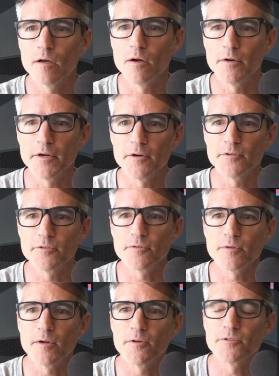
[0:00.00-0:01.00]
Here's
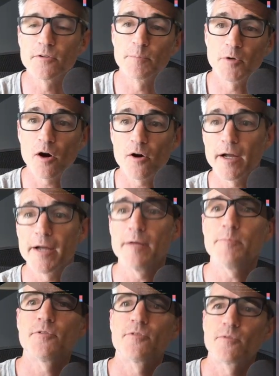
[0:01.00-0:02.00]
some cart
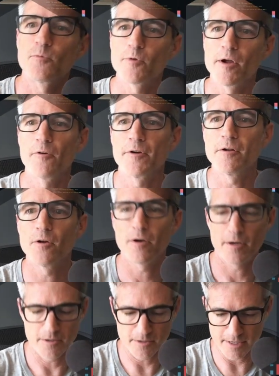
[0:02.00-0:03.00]
items. We already know
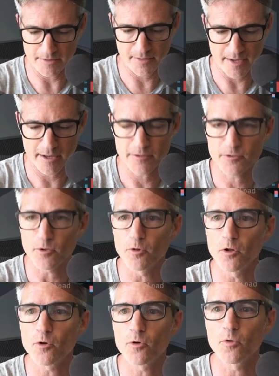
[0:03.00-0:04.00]
how to get that. So
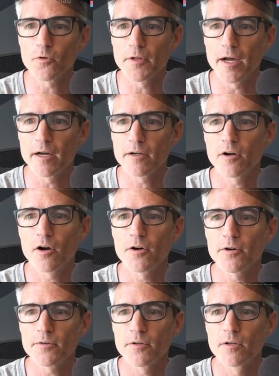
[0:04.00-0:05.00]

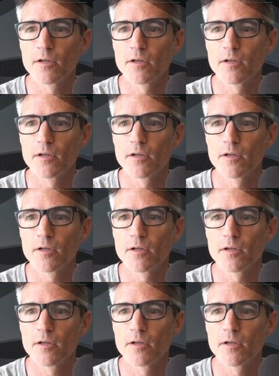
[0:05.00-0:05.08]
local.cart.